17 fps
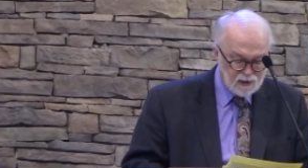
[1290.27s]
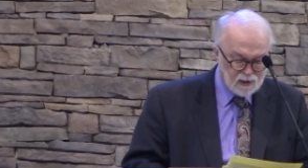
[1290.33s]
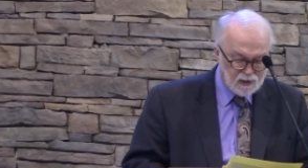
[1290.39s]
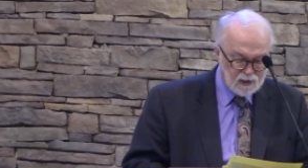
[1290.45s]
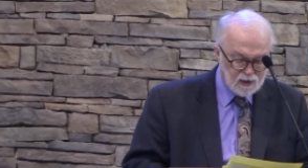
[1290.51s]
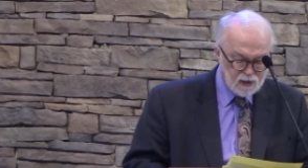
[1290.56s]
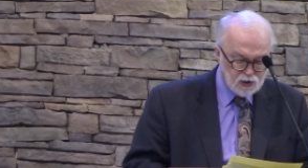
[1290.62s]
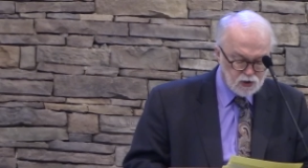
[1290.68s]

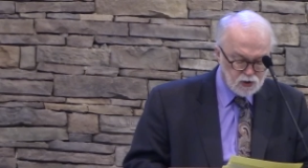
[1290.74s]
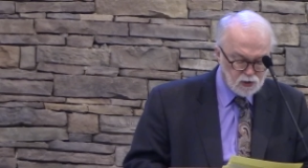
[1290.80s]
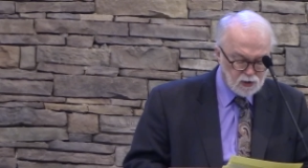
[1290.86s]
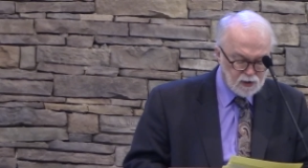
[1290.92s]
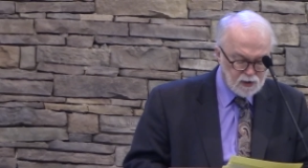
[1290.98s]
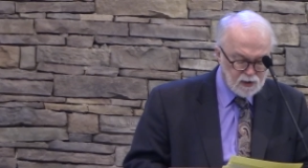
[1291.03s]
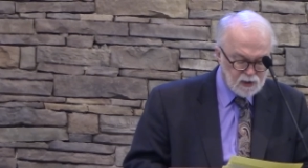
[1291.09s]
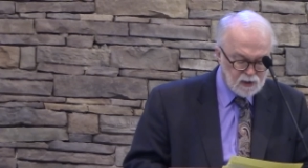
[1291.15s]

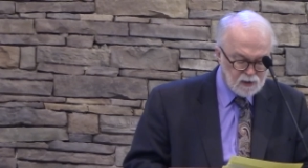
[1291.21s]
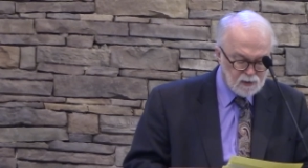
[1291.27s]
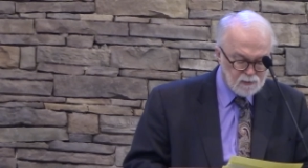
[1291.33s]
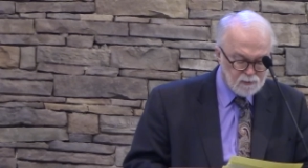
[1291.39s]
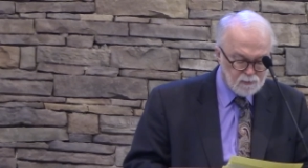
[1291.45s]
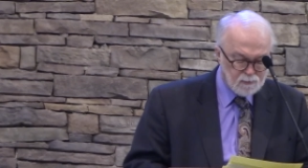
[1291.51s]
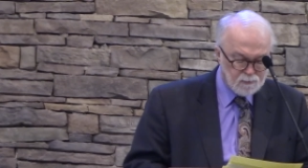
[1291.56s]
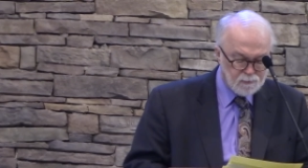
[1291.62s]

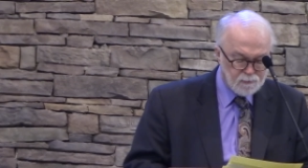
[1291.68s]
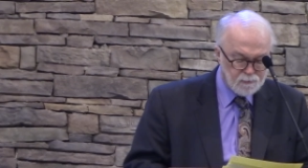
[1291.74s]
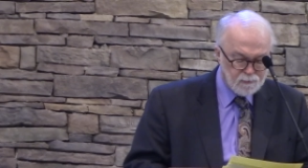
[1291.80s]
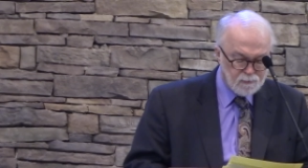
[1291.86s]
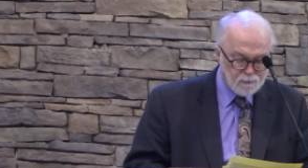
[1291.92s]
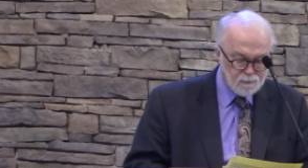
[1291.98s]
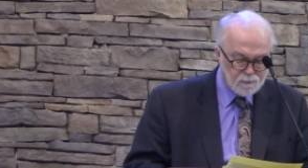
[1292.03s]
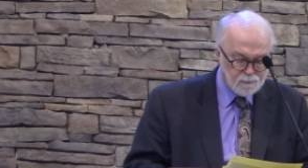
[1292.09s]
initially
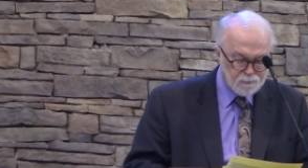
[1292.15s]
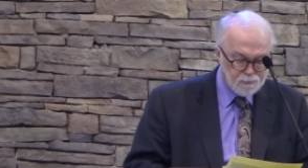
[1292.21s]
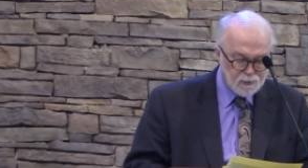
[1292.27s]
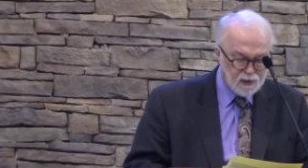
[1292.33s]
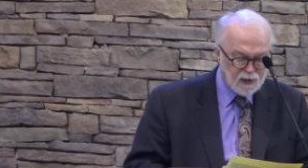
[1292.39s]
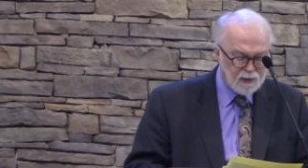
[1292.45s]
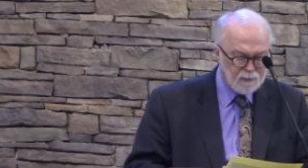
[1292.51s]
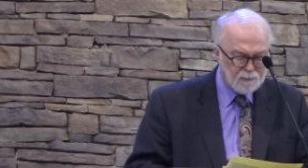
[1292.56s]

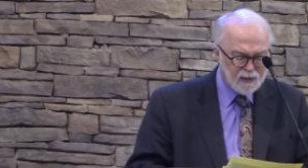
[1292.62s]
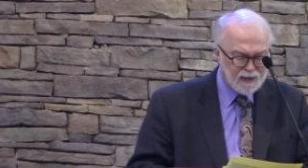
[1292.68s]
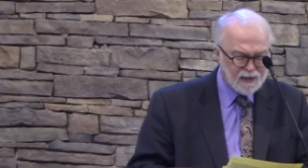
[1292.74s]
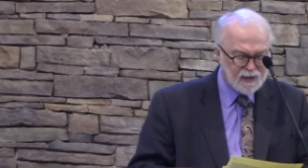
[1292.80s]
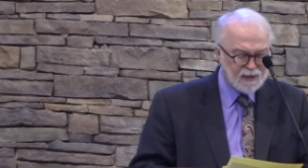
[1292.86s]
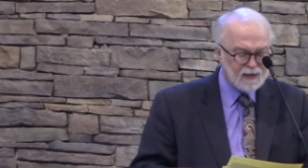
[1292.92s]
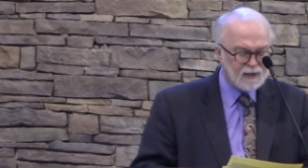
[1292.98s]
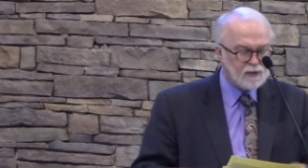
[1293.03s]

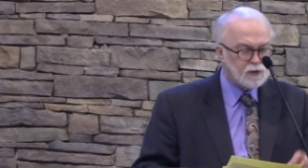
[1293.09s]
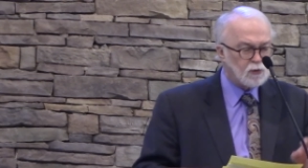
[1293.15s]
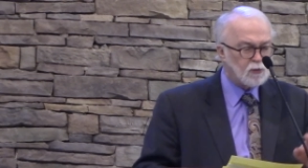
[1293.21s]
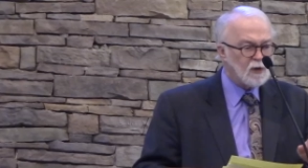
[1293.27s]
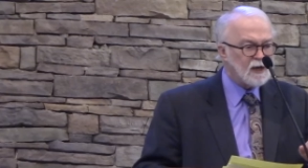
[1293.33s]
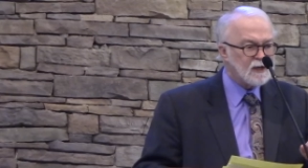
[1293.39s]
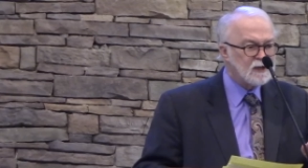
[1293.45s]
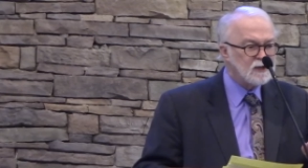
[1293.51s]
polemically
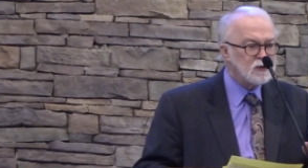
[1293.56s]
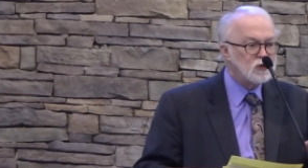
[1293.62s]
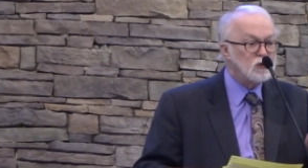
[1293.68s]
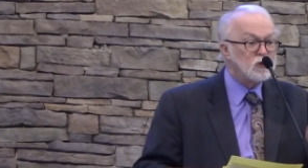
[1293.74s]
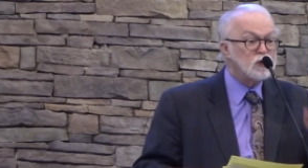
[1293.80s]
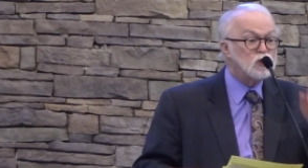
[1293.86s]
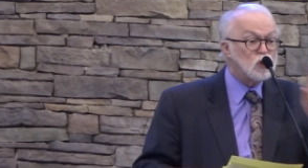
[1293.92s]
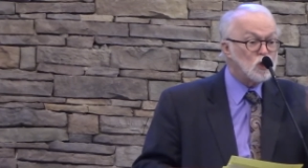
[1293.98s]
directed
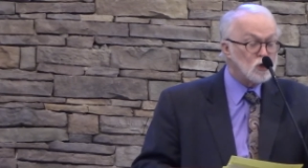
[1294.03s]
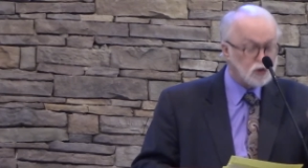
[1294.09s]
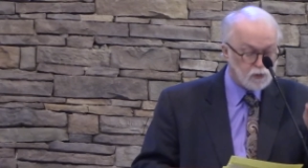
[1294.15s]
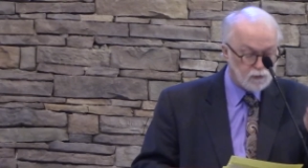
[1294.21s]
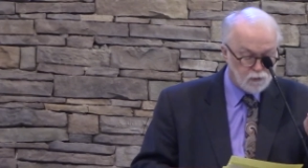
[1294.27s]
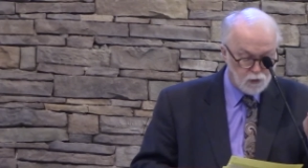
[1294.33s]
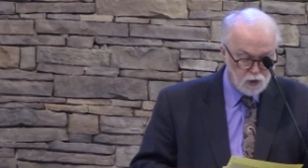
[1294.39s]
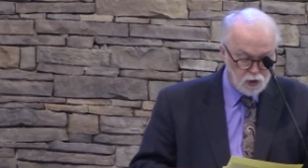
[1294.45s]
to the Church
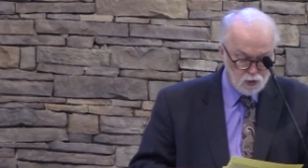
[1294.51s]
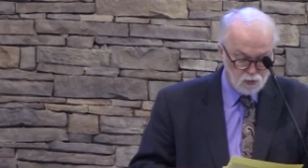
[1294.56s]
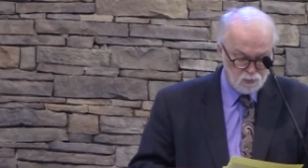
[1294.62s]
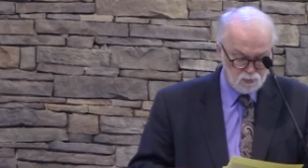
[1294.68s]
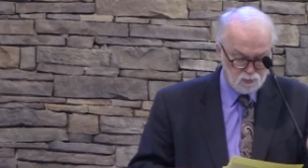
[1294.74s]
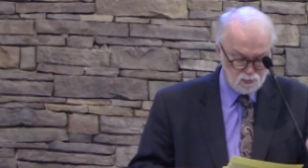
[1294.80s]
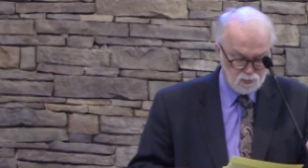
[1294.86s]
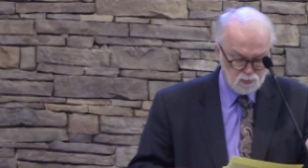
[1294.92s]
of
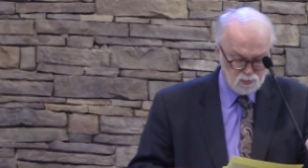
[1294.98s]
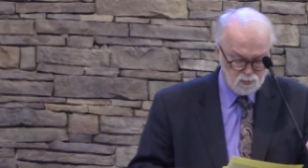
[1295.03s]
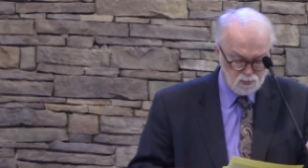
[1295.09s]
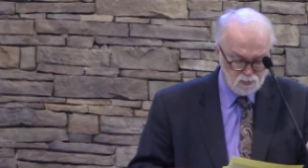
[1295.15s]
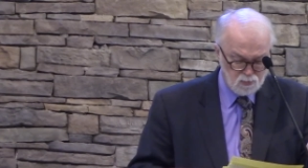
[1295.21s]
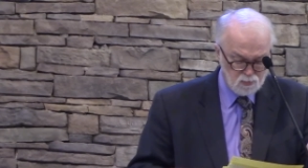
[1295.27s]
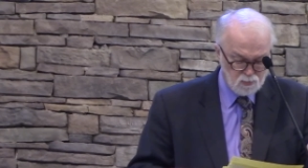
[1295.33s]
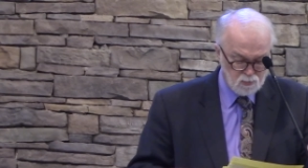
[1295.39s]

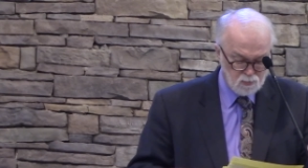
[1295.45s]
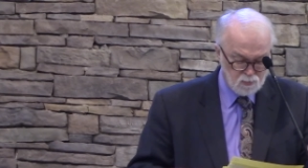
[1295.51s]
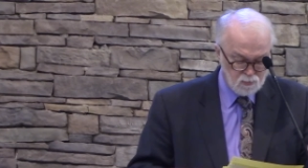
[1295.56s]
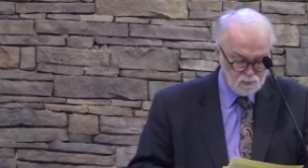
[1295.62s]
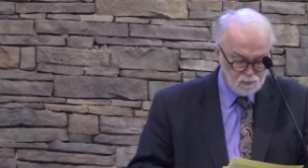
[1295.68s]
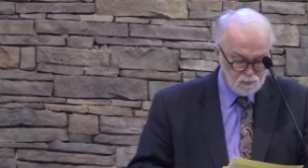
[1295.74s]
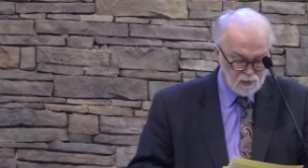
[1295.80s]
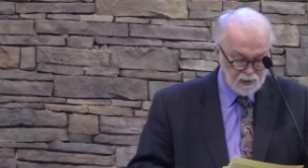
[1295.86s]
Rome,
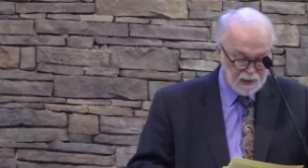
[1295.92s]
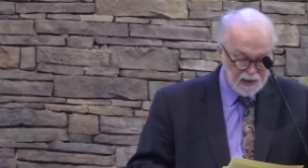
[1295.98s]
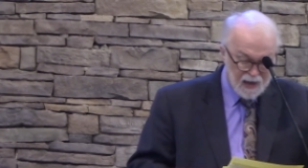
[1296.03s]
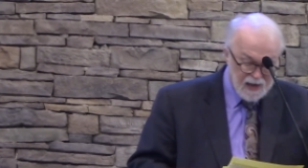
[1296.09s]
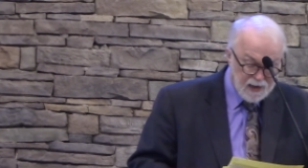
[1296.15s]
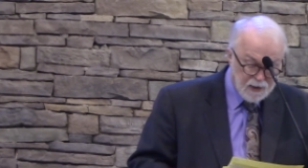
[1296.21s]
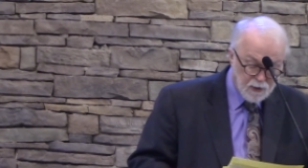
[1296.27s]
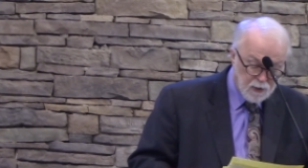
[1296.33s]

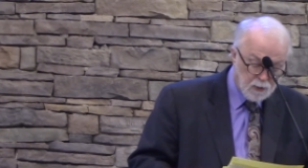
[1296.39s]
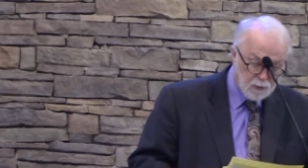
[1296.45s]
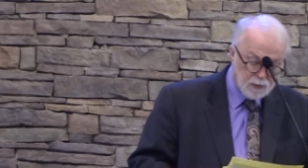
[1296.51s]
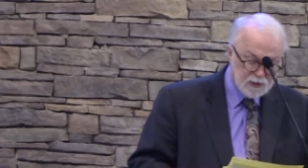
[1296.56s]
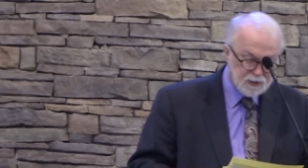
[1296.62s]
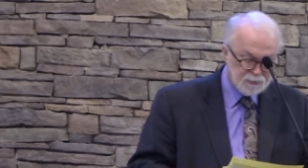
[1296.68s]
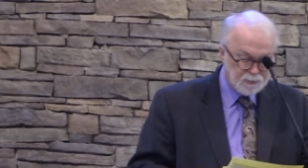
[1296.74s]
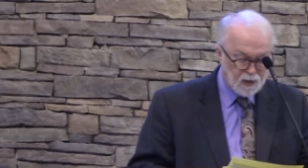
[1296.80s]
later
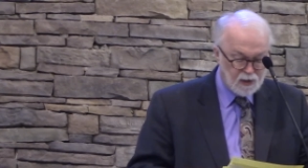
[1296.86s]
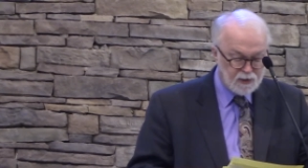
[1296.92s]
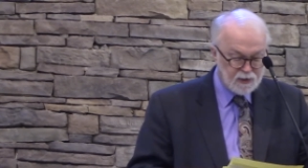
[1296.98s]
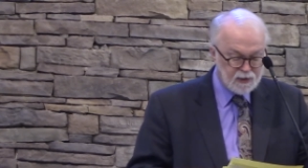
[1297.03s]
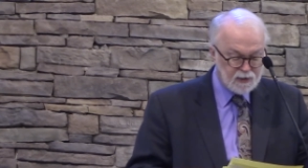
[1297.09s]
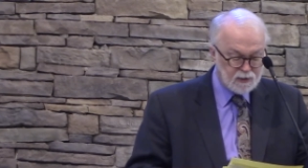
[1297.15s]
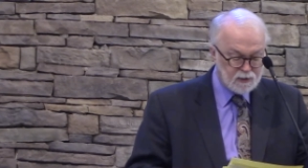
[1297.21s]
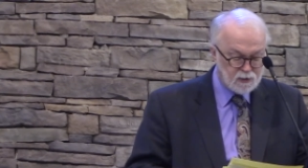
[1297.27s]

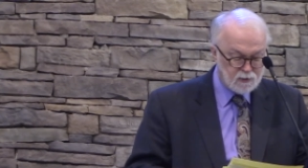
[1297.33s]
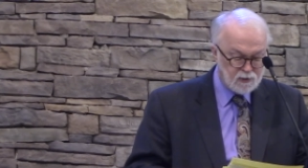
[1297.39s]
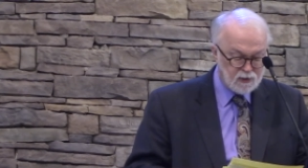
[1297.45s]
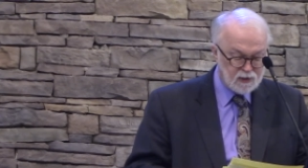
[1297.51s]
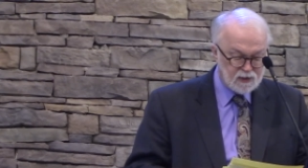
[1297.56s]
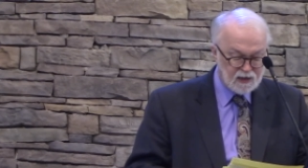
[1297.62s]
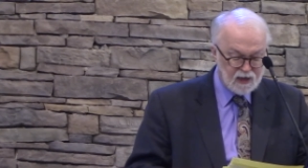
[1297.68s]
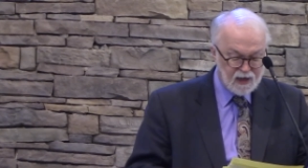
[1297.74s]
responding to
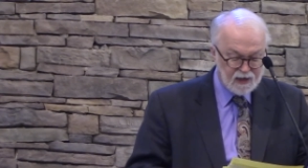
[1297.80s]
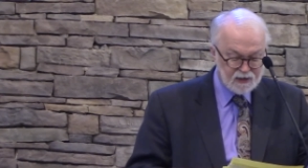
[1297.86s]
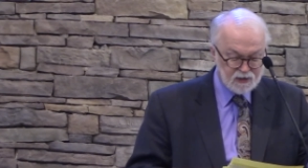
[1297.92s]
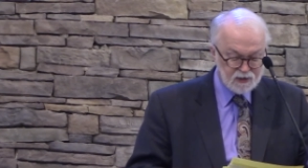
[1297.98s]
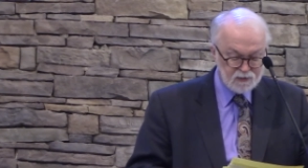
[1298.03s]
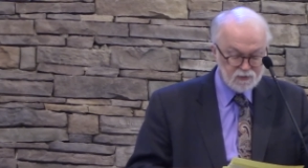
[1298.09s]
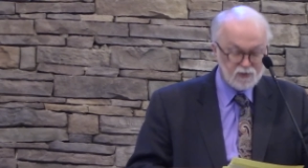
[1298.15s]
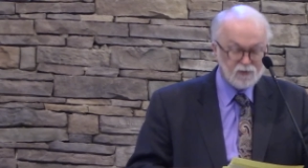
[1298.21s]
the
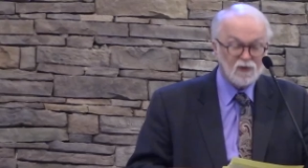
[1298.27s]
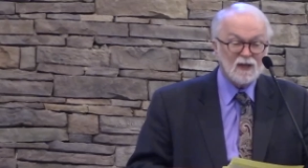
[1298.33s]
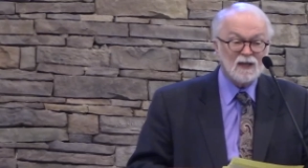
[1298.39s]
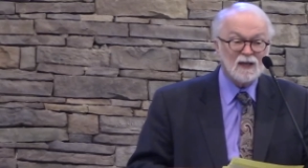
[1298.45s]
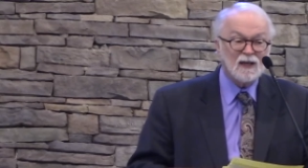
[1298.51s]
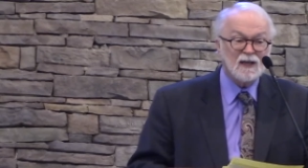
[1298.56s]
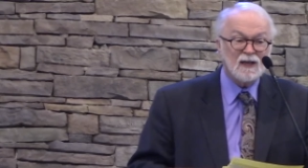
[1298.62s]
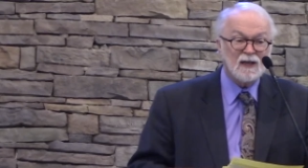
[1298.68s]
attacks of
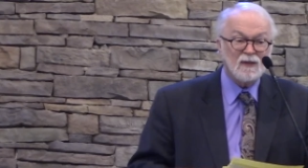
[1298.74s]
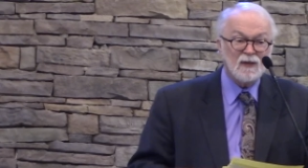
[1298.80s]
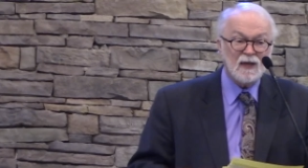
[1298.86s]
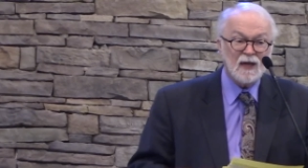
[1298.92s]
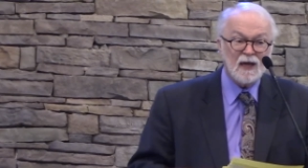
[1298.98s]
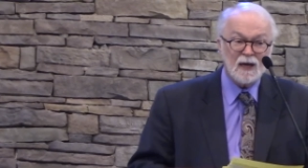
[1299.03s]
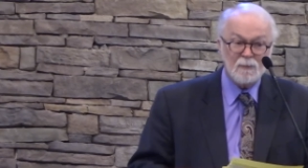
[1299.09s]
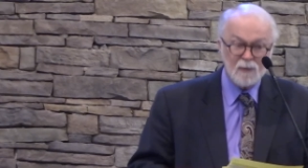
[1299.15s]
Zwingli and
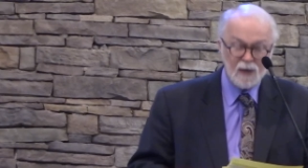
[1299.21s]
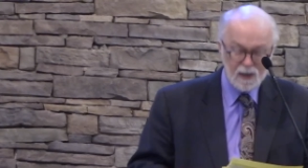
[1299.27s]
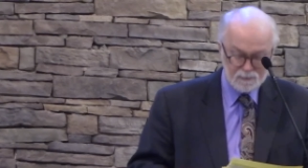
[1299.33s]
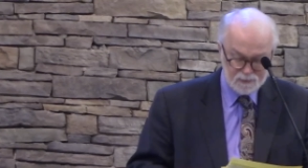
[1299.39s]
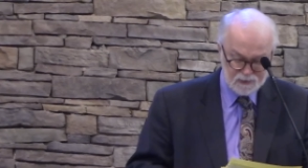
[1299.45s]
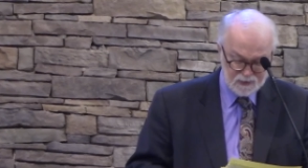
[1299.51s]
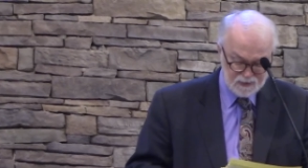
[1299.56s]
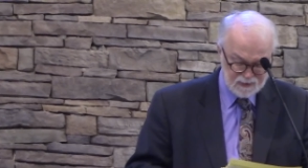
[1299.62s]
the
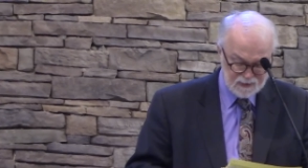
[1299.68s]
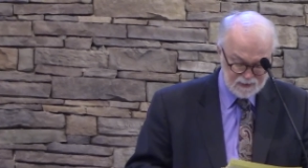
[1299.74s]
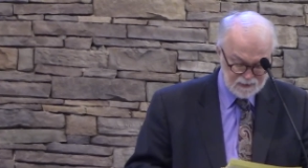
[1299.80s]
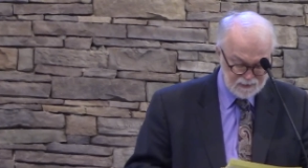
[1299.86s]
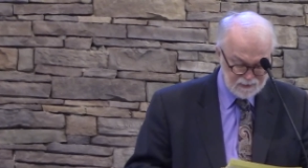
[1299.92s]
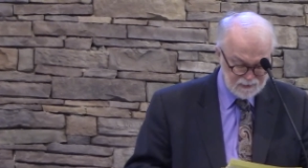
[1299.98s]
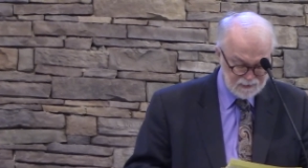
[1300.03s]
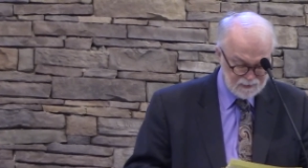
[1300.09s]

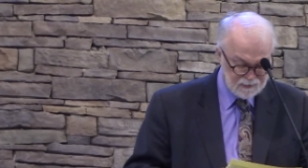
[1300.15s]
Anabaptists.